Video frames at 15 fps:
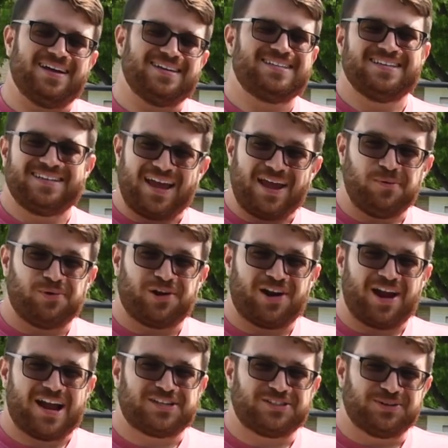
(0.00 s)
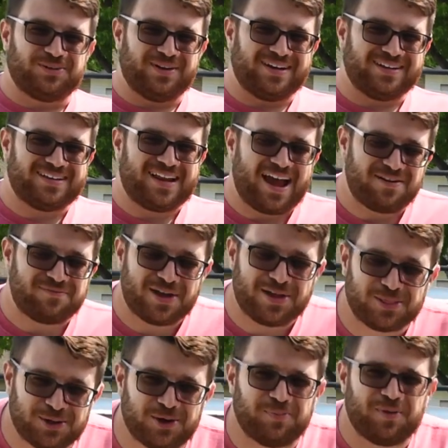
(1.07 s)
Today we are actually going to have a
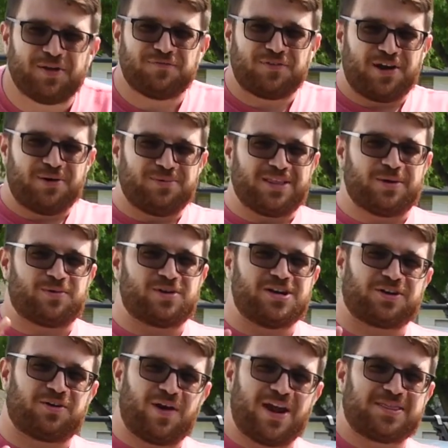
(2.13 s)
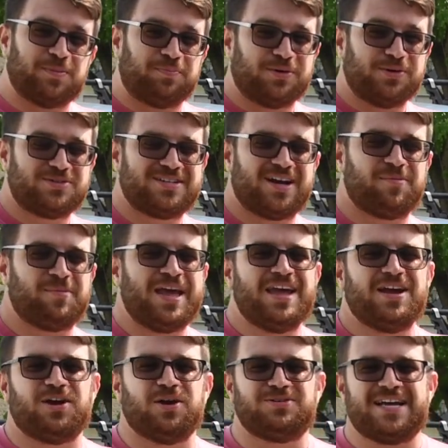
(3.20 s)
little bit of fun with it. We're going to crank the boost up,
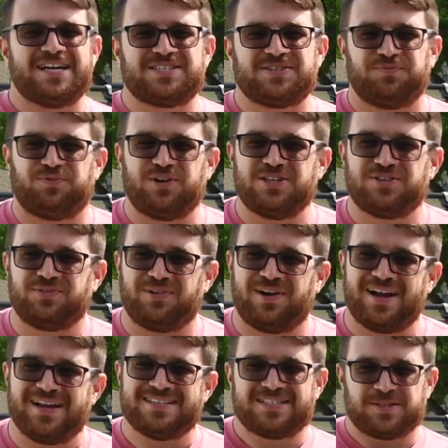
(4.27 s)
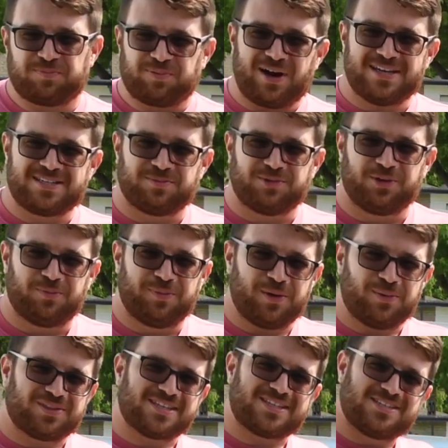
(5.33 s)
go take some friends for rides, surprise them a little bit
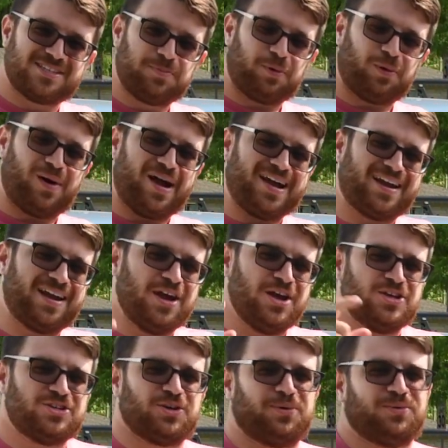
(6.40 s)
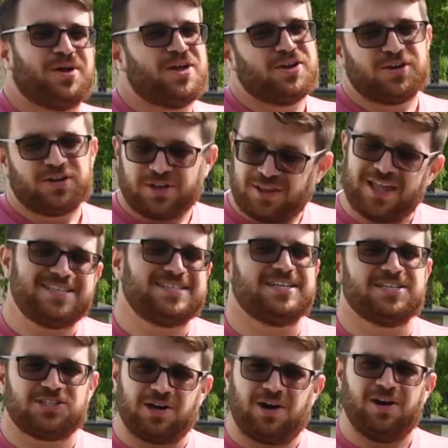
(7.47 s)
with the sleeper wagon. So let's
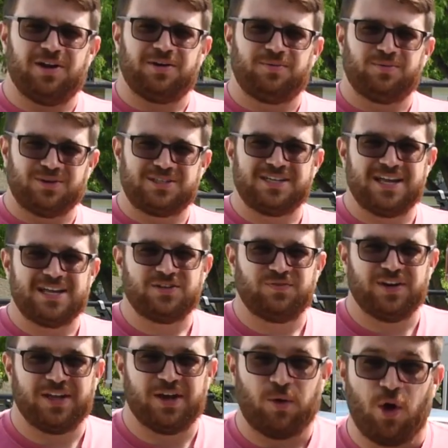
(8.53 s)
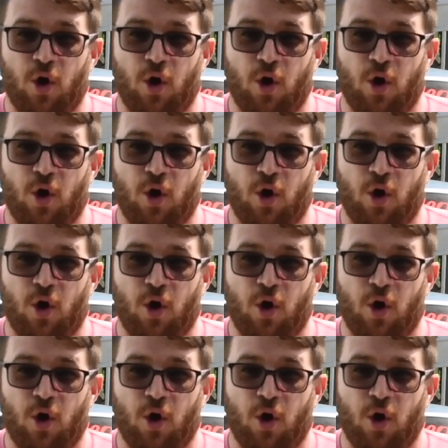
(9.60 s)
get started with today's video.